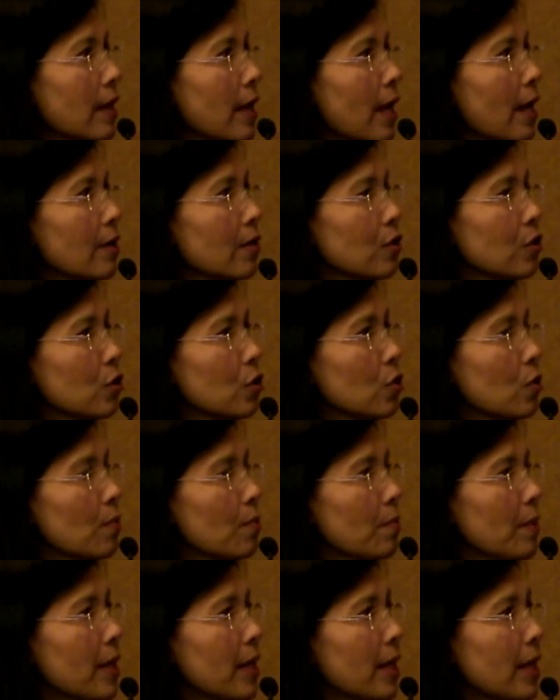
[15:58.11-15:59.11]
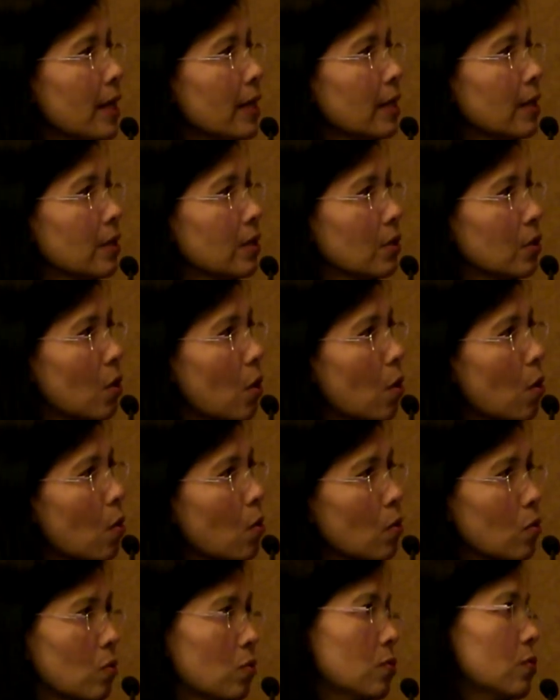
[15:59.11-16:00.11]
has two main
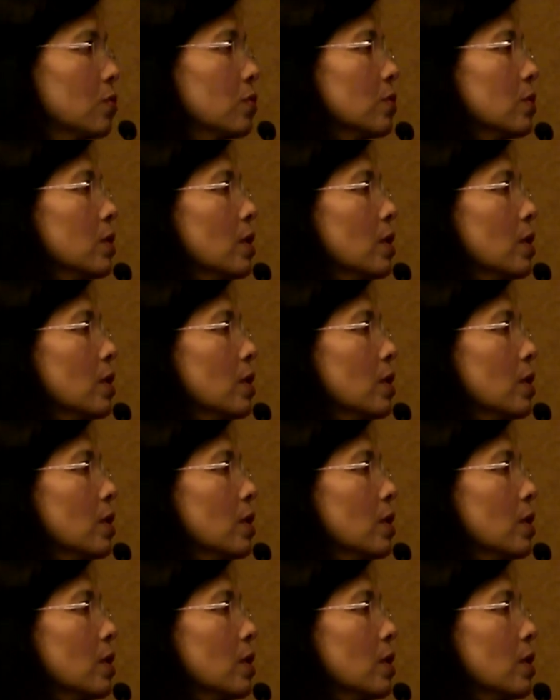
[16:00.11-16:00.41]
goals.